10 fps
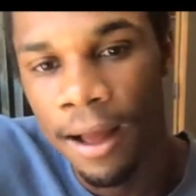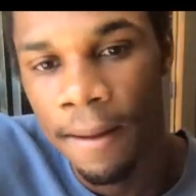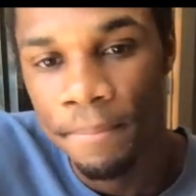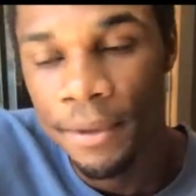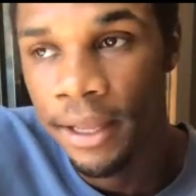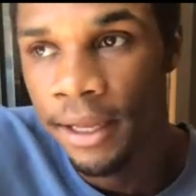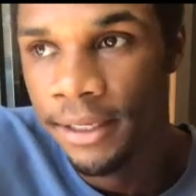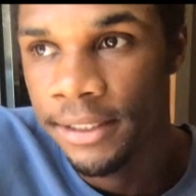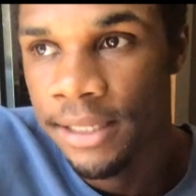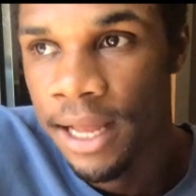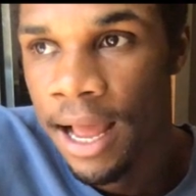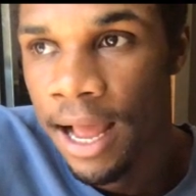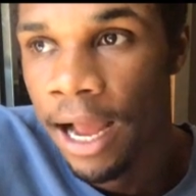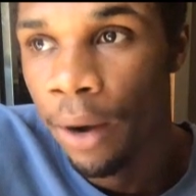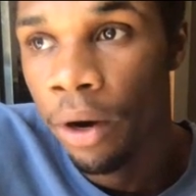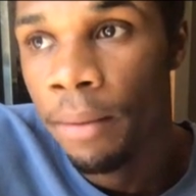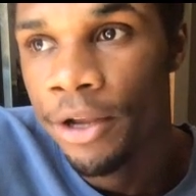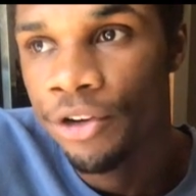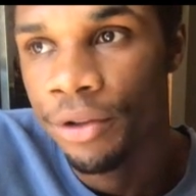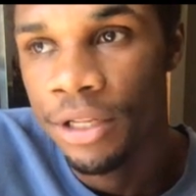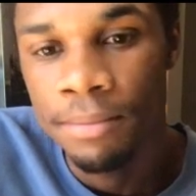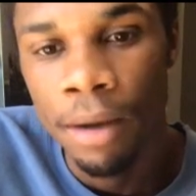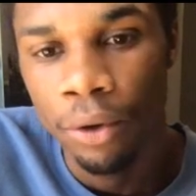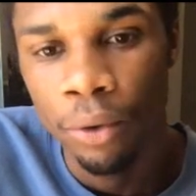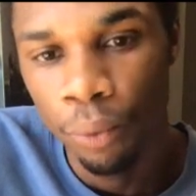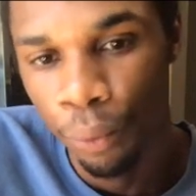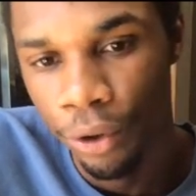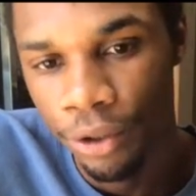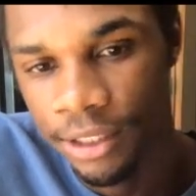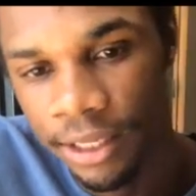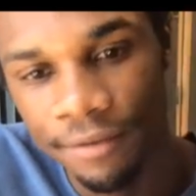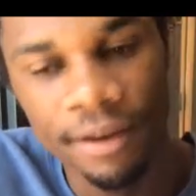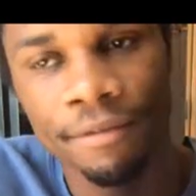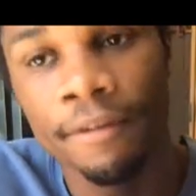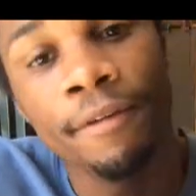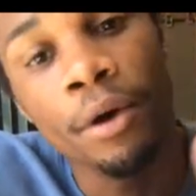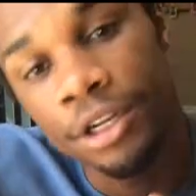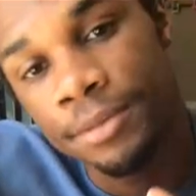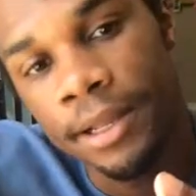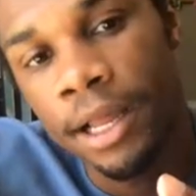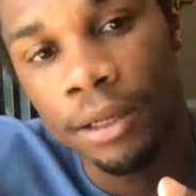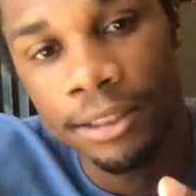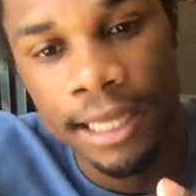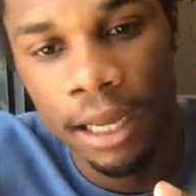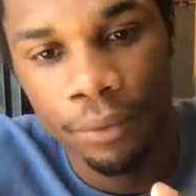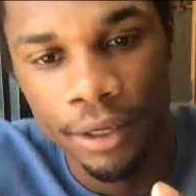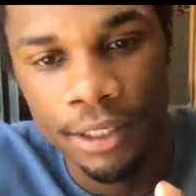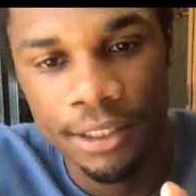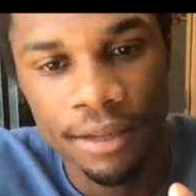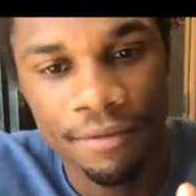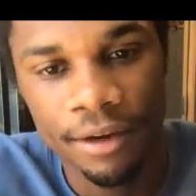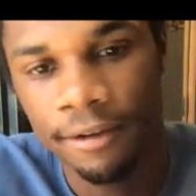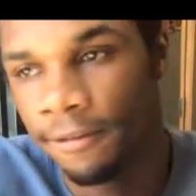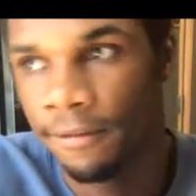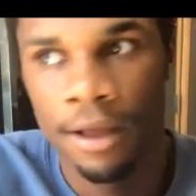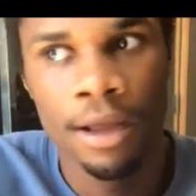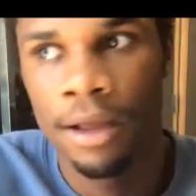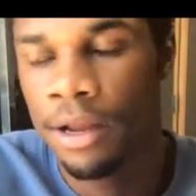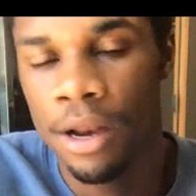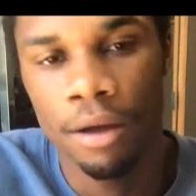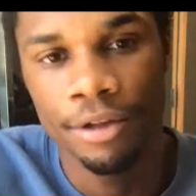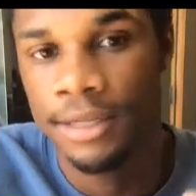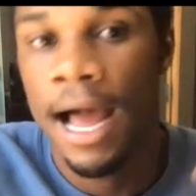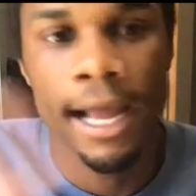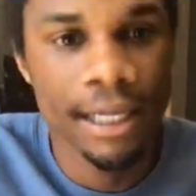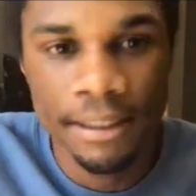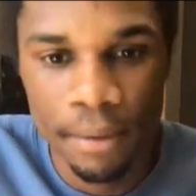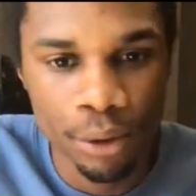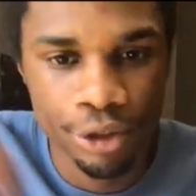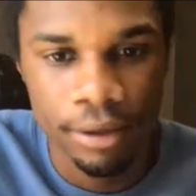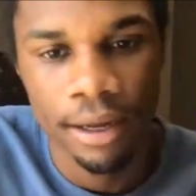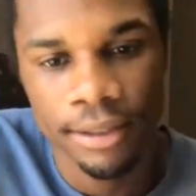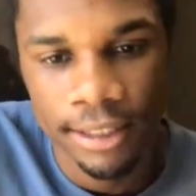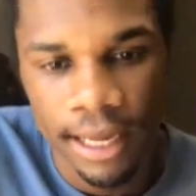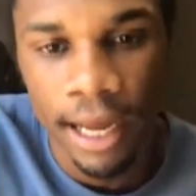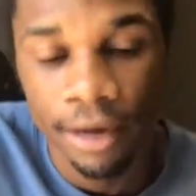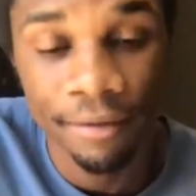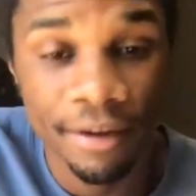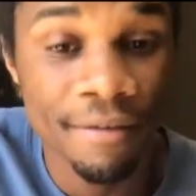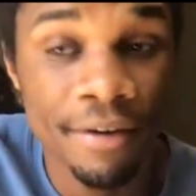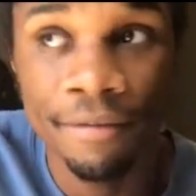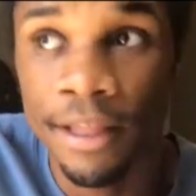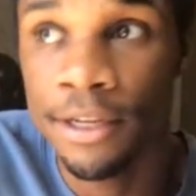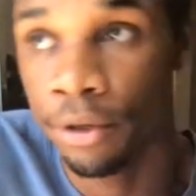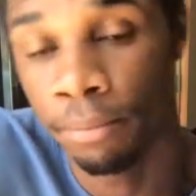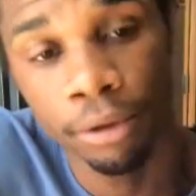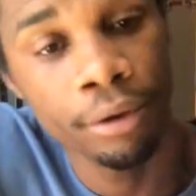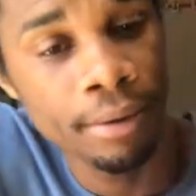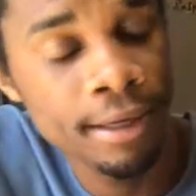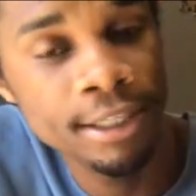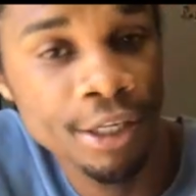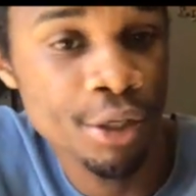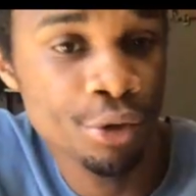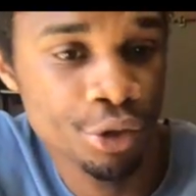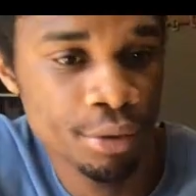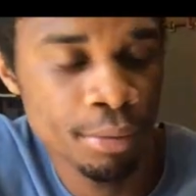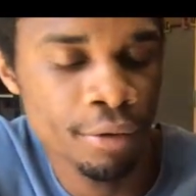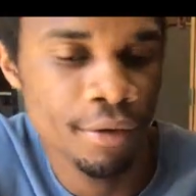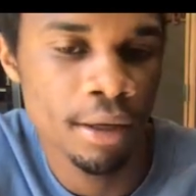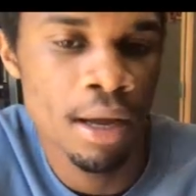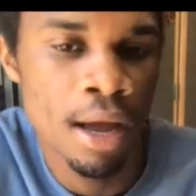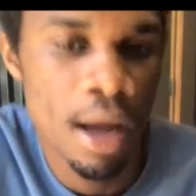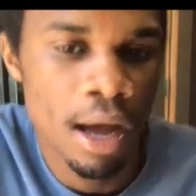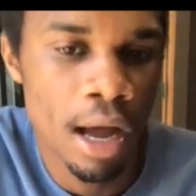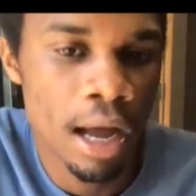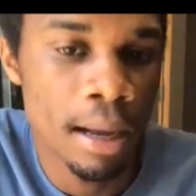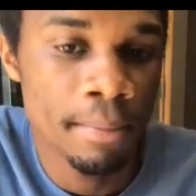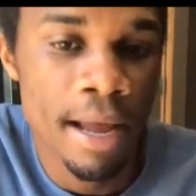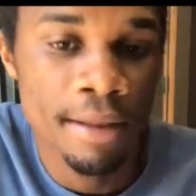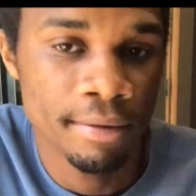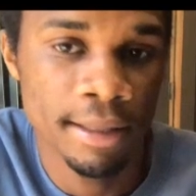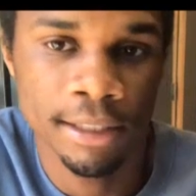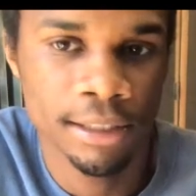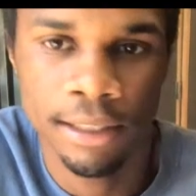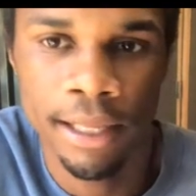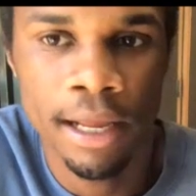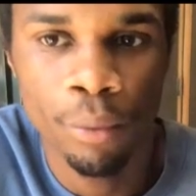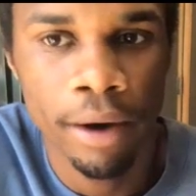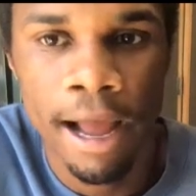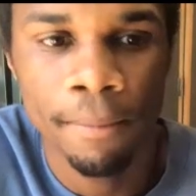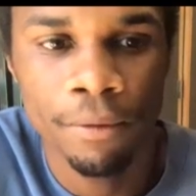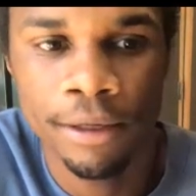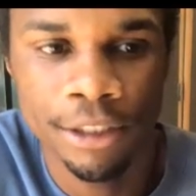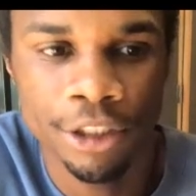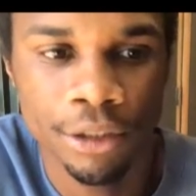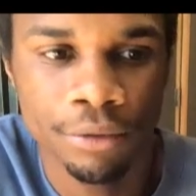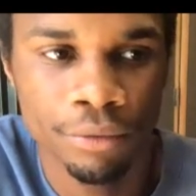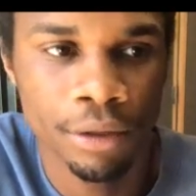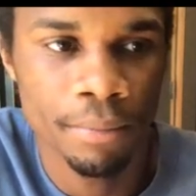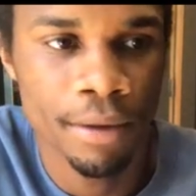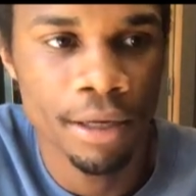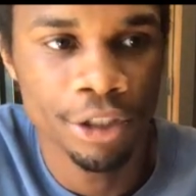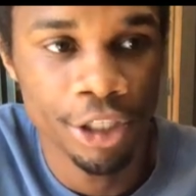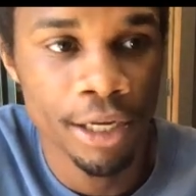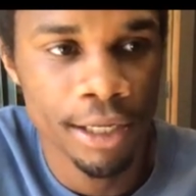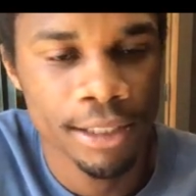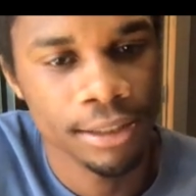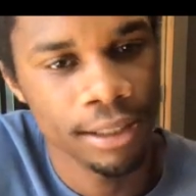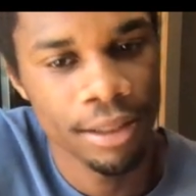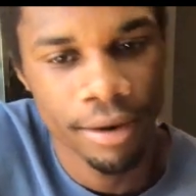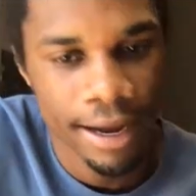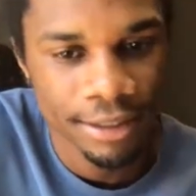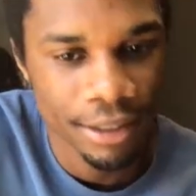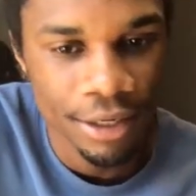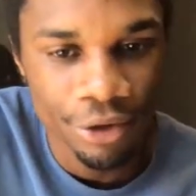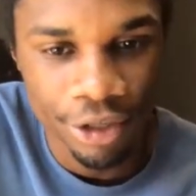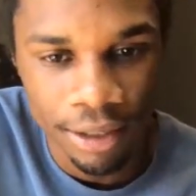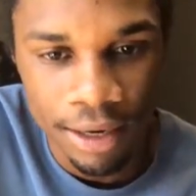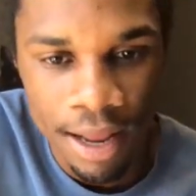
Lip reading: because I want to make sure this model works, even if the phone is being held sideways, even if, there's high exposure outside, even if things are blurry because the user's moving. And this is, again, where Apple has just really been genius in their execution